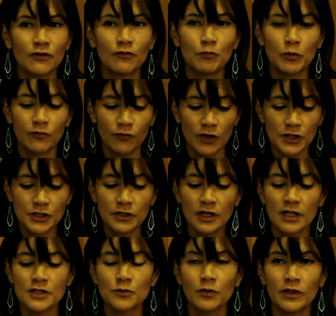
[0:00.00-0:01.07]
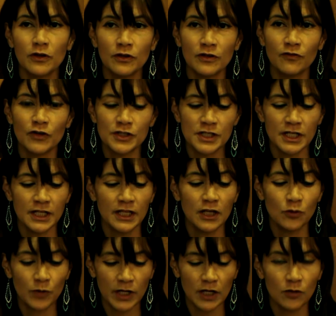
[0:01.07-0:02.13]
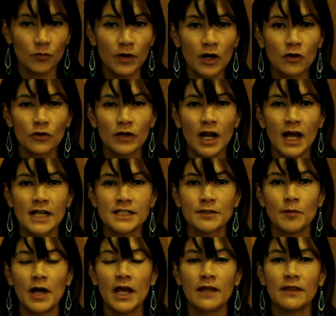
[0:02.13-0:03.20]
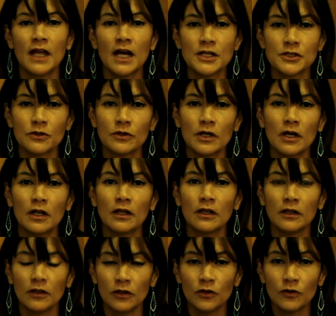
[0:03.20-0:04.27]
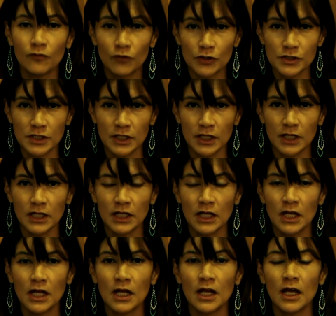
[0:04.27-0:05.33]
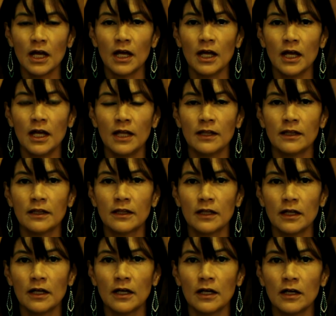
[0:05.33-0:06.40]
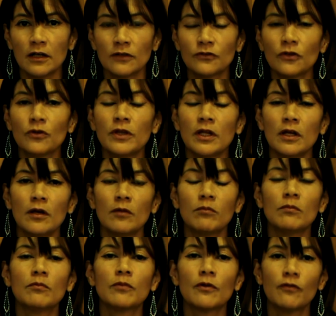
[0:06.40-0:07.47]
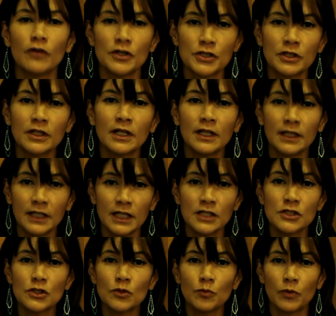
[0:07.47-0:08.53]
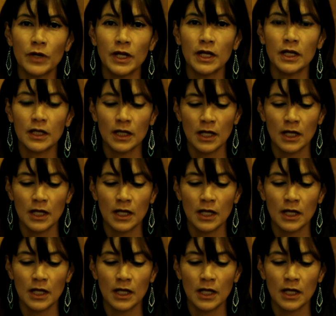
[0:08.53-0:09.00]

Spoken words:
professionals with university degree recognized by a national university. And so the professional needs to bring